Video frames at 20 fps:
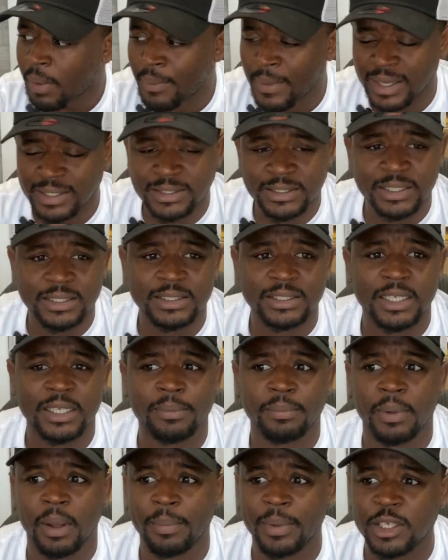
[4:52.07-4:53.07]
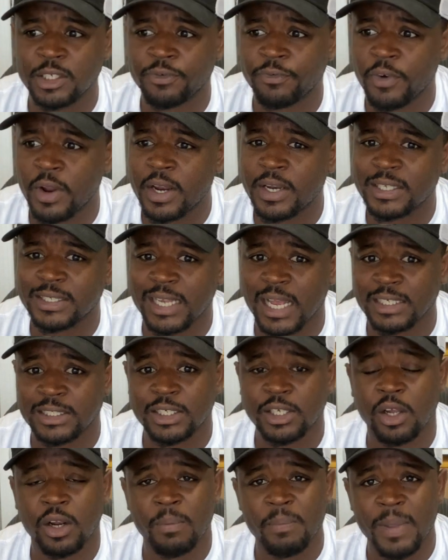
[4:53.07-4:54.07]
my assistant, my best friend is
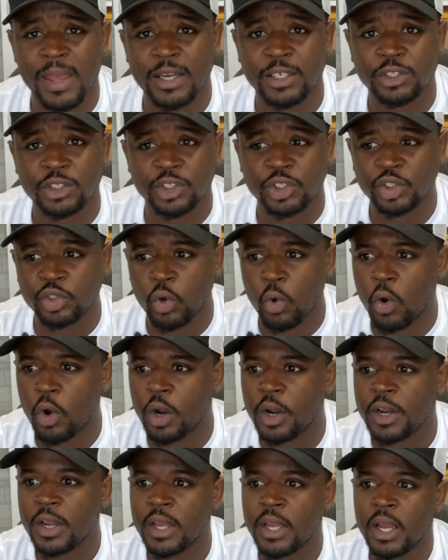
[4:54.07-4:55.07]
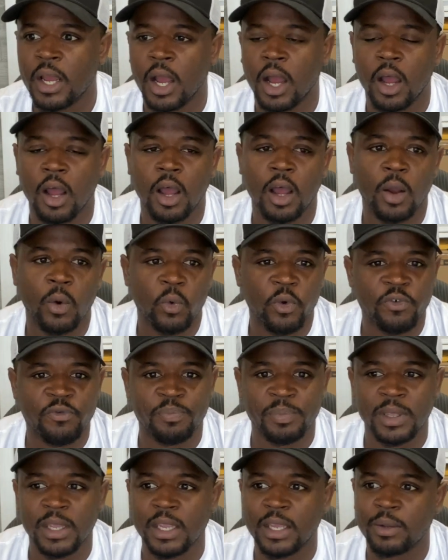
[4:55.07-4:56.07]
actually going to manage the store uh,
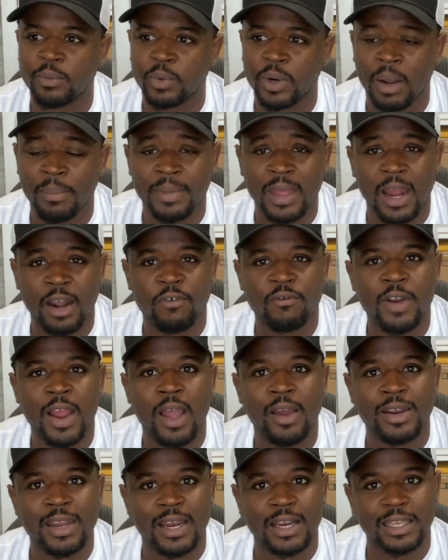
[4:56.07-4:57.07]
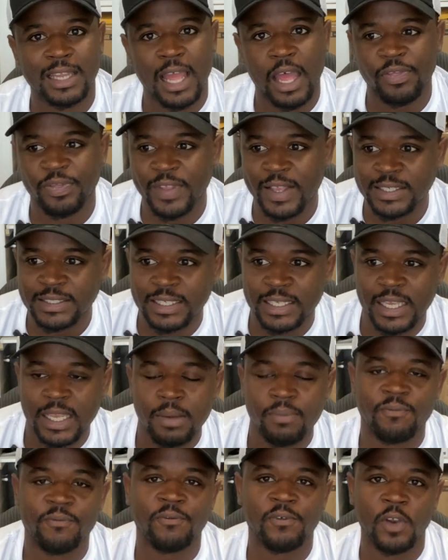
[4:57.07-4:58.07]
with me. And when I'm not around, that allows things to
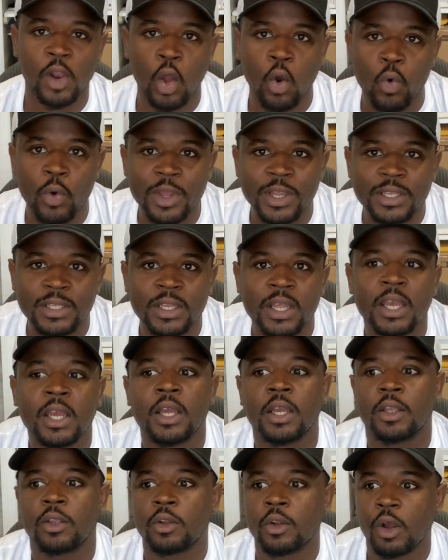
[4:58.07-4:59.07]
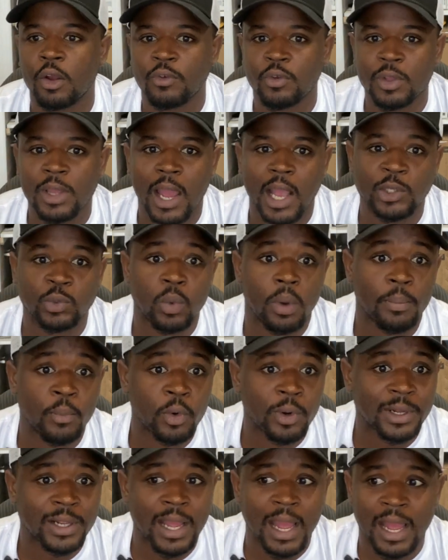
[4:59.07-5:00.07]
keep flowing. You know, you guys want
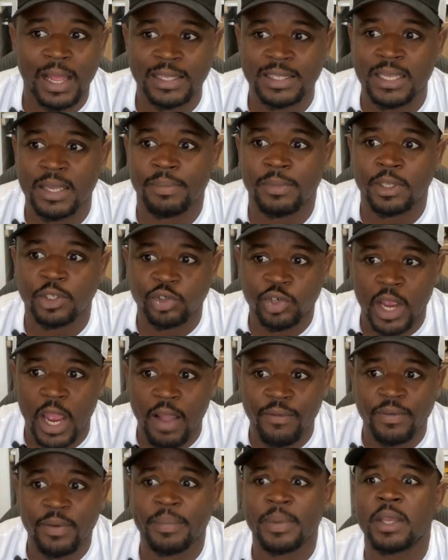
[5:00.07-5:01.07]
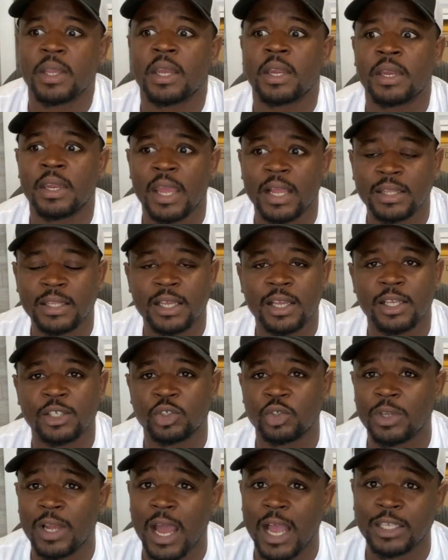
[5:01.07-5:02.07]
more content, me traveling, me connecting,
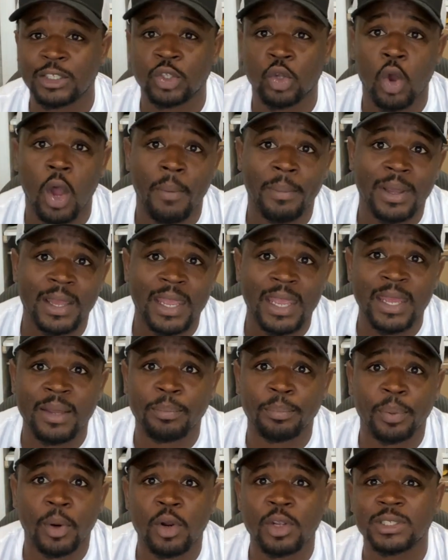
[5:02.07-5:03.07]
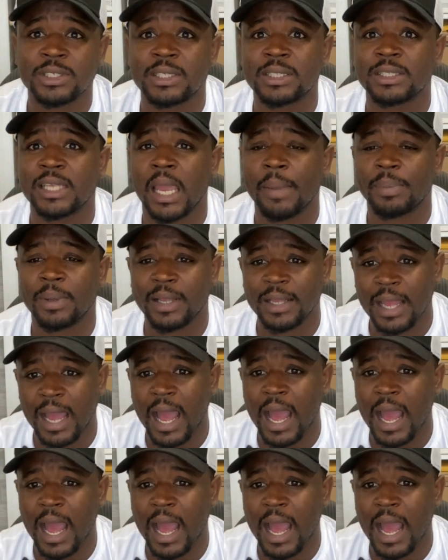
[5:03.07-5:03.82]
because you guys know I'm an in-person type of